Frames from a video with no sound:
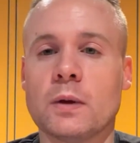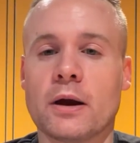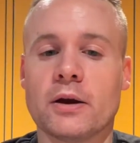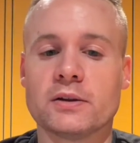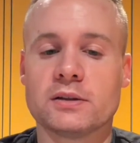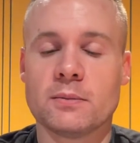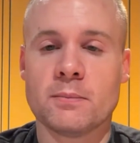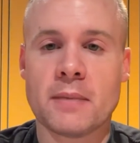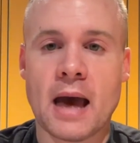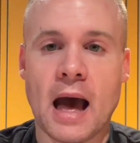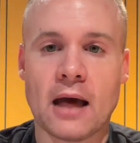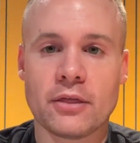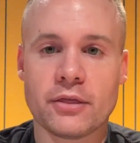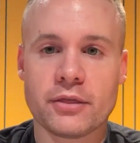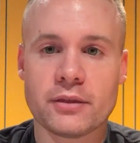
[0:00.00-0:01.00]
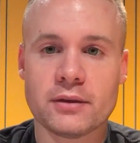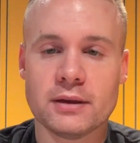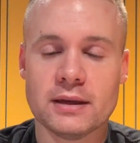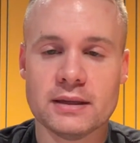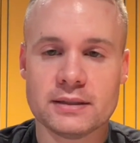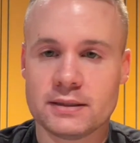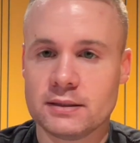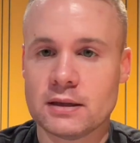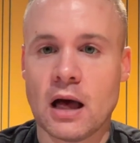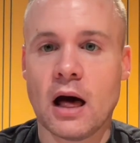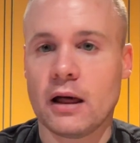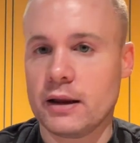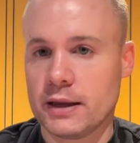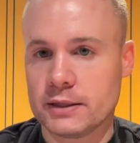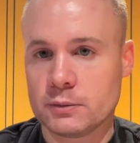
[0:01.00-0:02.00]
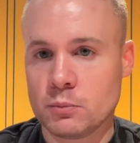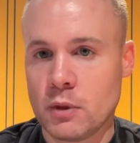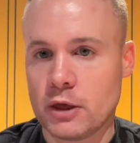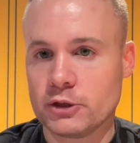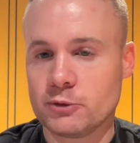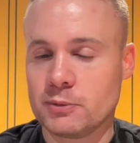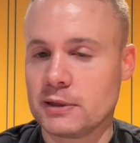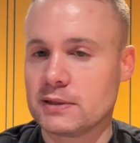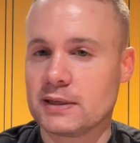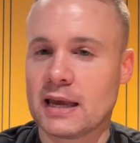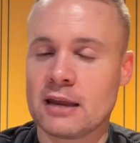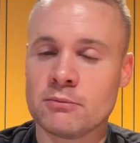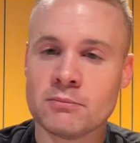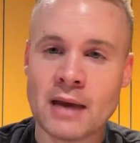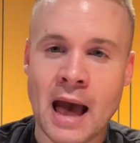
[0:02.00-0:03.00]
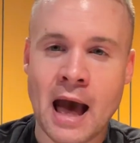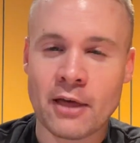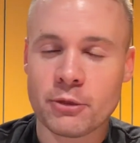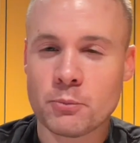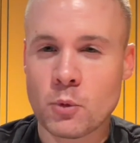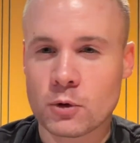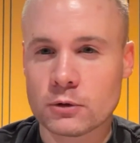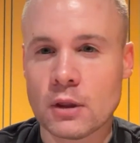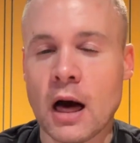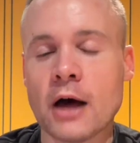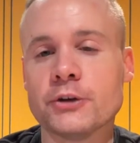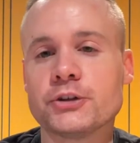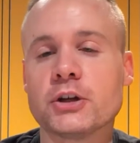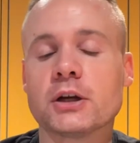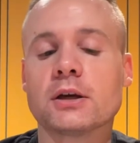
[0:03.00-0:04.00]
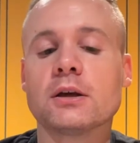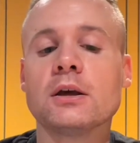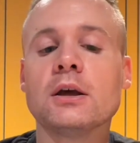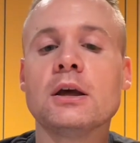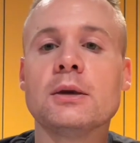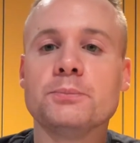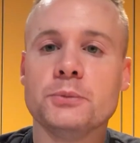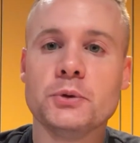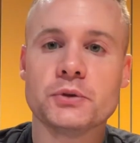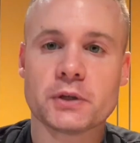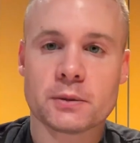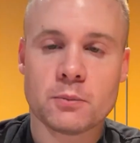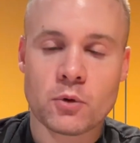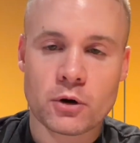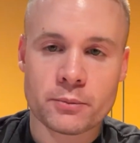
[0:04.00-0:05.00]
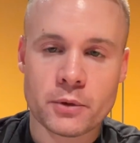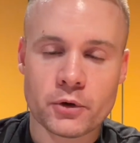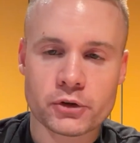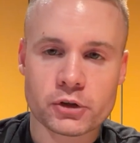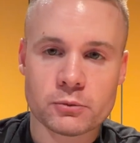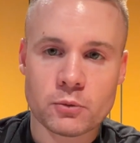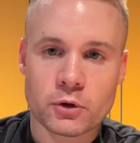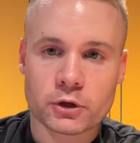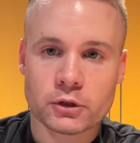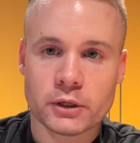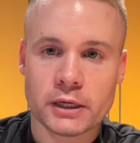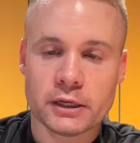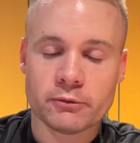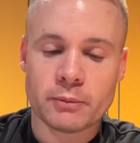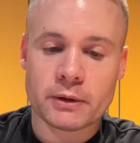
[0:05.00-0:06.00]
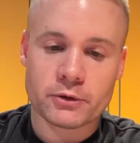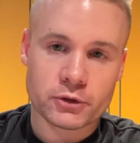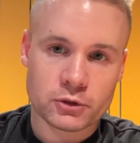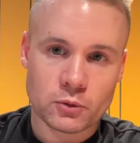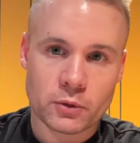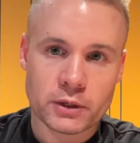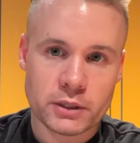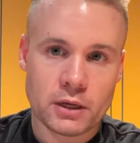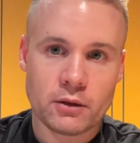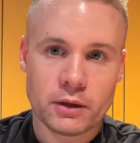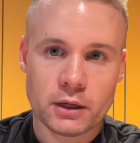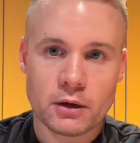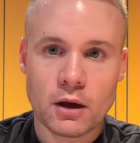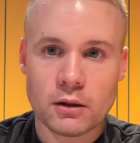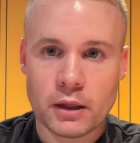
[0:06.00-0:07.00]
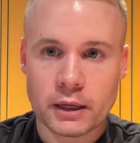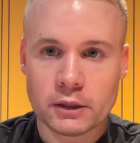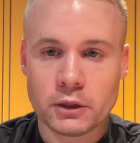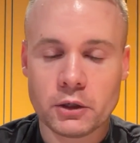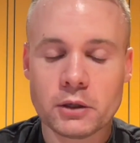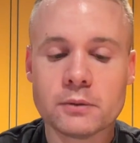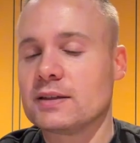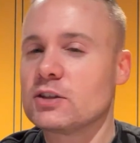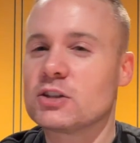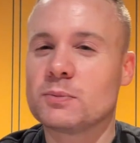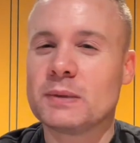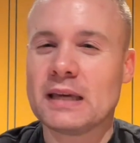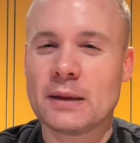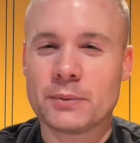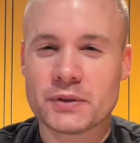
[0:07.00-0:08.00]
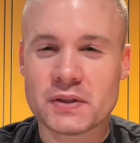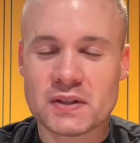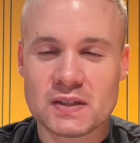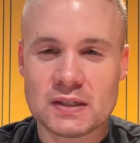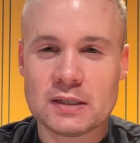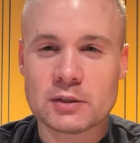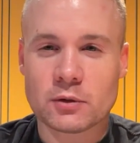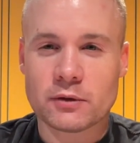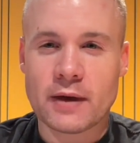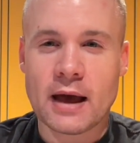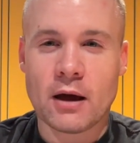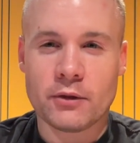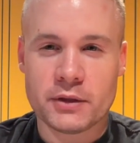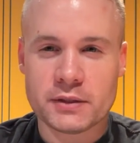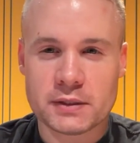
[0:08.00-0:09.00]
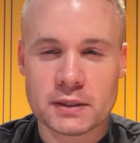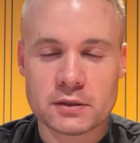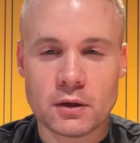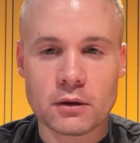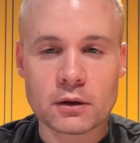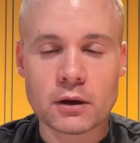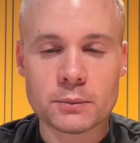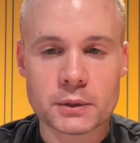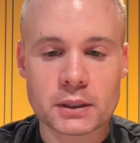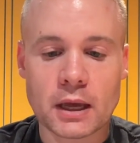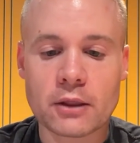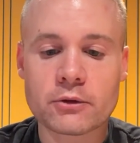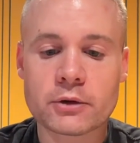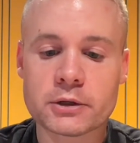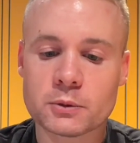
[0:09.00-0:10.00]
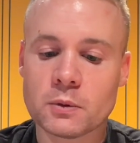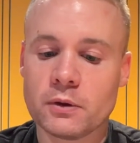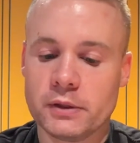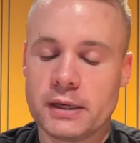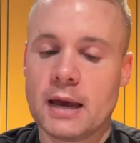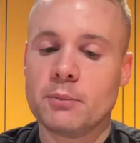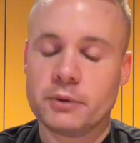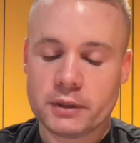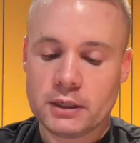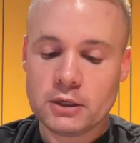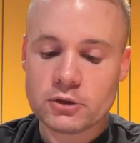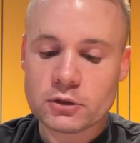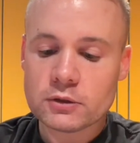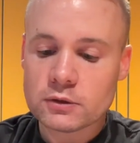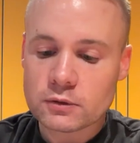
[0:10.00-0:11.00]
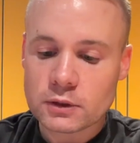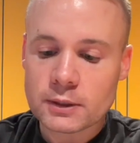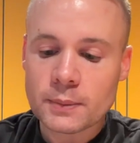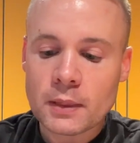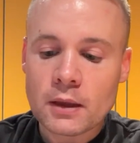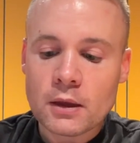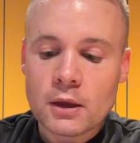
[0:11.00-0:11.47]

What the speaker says: whereas the math is not as much. Because again, math more logic, music more emotion, more creative, better storytelling in all likelihood. So just being able to see sort of how these things all come together as well in the applications, right?